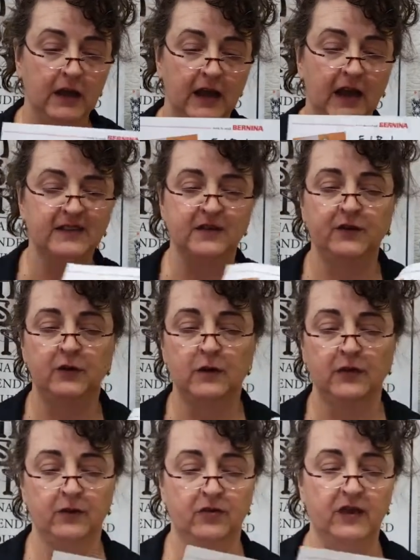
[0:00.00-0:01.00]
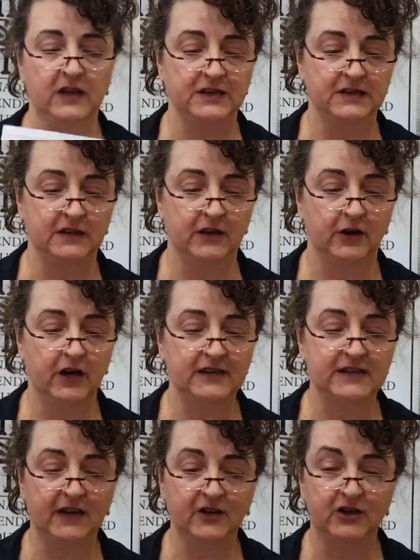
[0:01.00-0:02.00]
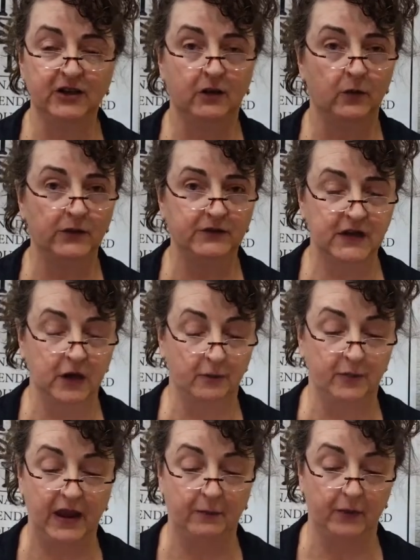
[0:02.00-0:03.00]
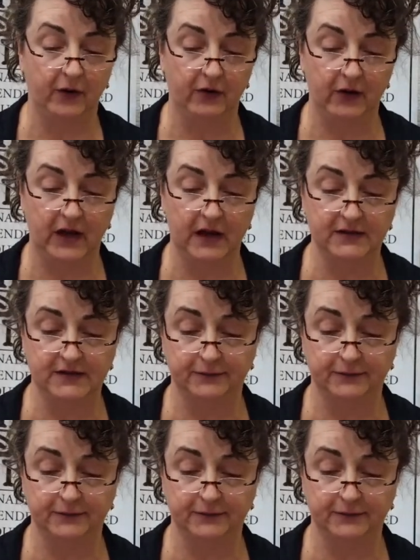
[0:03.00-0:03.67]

Has a few other things in there. It's actually quilting on paper, you guys.